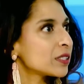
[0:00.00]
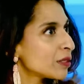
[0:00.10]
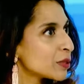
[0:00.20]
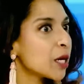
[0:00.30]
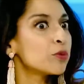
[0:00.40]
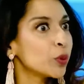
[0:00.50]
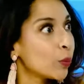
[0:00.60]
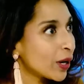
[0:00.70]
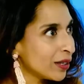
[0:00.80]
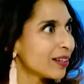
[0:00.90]
Sometimes we
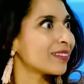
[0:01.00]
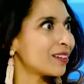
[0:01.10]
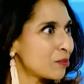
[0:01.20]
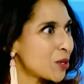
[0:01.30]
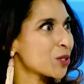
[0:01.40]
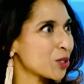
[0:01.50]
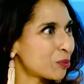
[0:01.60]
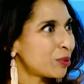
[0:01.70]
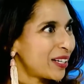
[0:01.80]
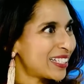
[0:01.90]
want to let that
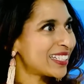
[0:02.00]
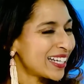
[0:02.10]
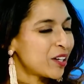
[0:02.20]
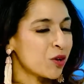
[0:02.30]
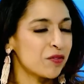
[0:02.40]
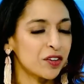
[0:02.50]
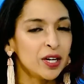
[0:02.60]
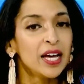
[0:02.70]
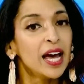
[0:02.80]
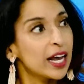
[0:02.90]
emotional brain right. take
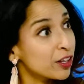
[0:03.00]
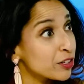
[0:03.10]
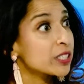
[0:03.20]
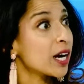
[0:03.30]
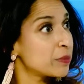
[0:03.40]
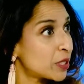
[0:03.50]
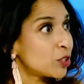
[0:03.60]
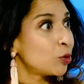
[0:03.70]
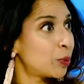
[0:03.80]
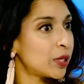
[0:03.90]
over, and other times,
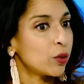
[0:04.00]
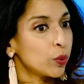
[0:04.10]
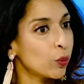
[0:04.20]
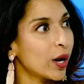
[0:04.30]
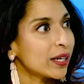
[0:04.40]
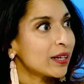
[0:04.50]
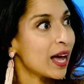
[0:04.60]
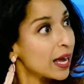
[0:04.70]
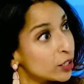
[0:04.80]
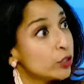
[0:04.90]
as you put it, we want to
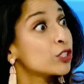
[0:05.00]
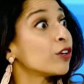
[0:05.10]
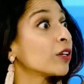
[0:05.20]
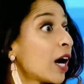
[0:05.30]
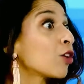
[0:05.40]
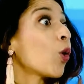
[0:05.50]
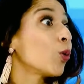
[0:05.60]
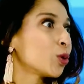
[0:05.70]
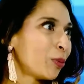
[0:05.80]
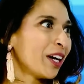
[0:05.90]
use our, our
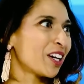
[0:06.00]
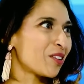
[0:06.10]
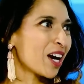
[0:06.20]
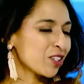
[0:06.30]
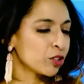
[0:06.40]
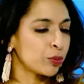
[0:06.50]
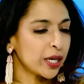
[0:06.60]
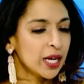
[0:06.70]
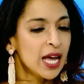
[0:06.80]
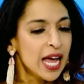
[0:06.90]
cold brain, our mm -hmm. rational brain.